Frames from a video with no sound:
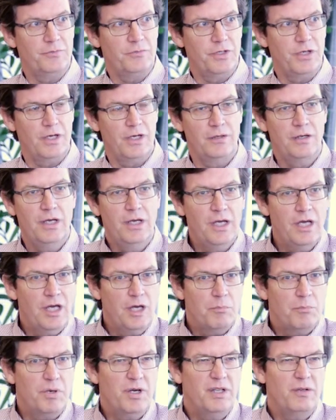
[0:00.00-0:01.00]
job done.
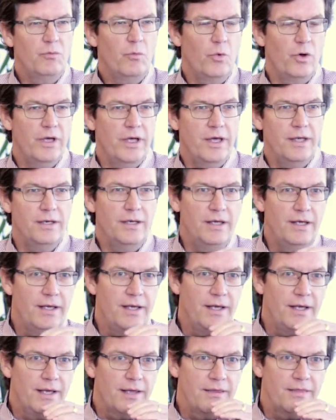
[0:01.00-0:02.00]
But when
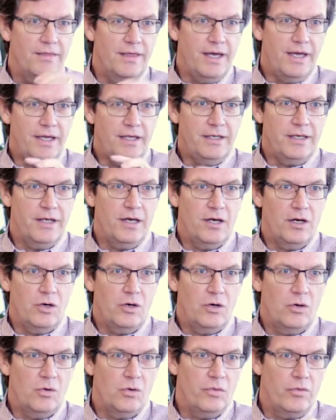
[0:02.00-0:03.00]
they
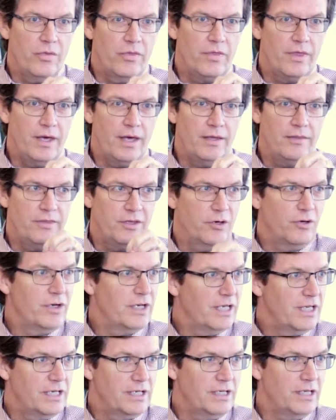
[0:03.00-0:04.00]
know that they're
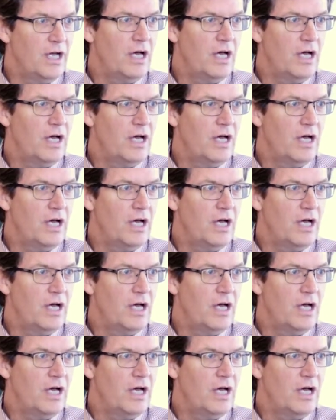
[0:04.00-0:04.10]
needed at